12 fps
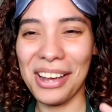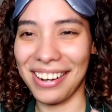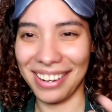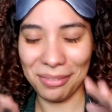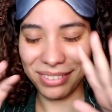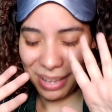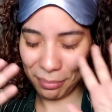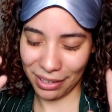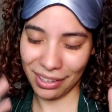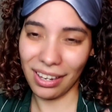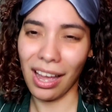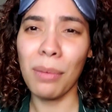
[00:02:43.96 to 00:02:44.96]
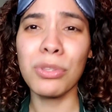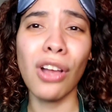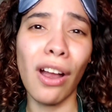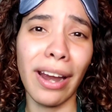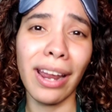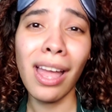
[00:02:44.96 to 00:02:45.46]
All right, let me stop geeking out. I'm
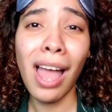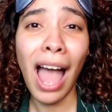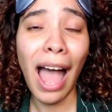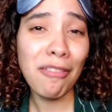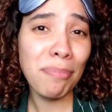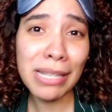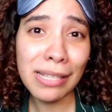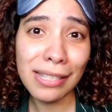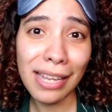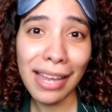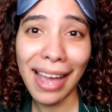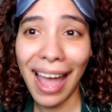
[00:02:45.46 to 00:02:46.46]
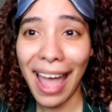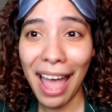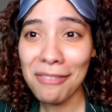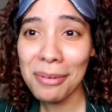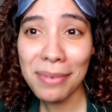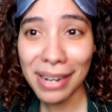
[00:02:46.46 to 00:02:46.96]
sorry. I've been sick. I
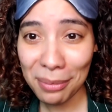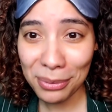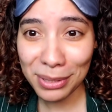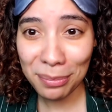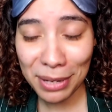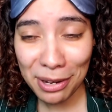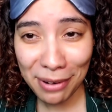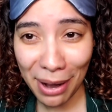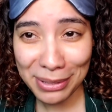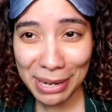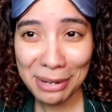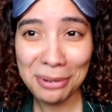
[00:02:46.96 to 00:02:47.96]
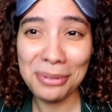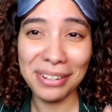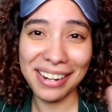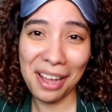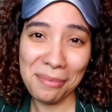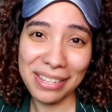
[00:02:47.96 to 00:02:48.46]
haven't been able to be around
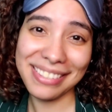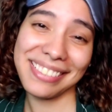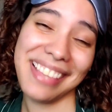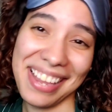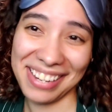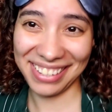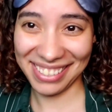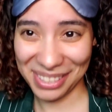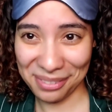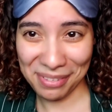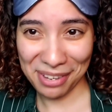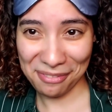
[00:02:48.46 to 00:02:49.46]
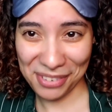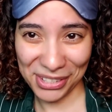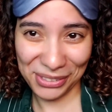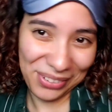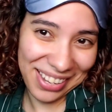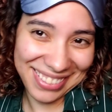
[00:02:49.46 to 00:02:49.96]
anyone. I'm excited to be in front
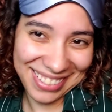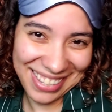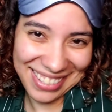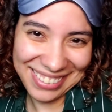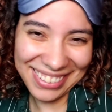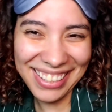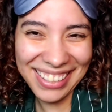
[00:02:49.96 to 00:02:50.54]
of you guys again.